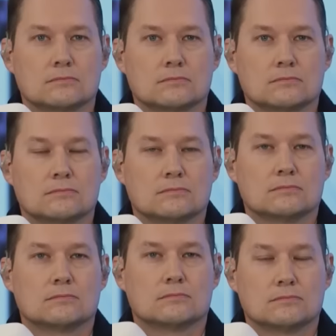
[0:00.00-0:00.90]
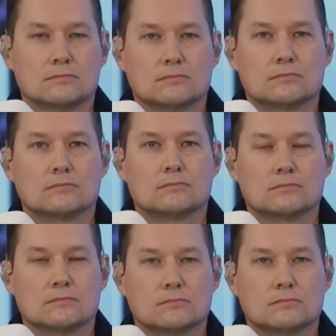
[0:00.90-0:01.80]

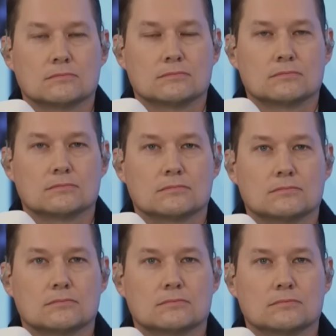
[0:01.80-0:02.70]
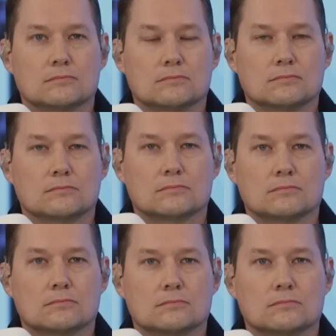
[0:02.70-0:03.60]

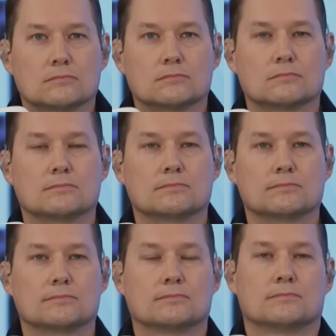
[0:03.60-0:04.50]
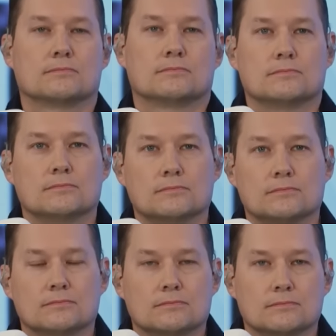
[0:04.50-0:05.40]

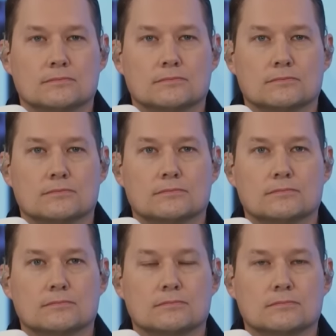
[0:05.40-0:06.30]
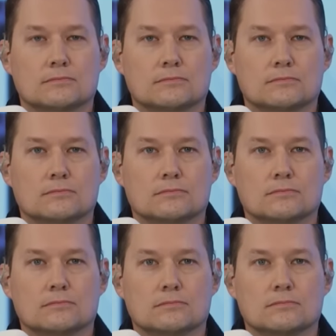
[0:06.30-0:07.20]
(silent)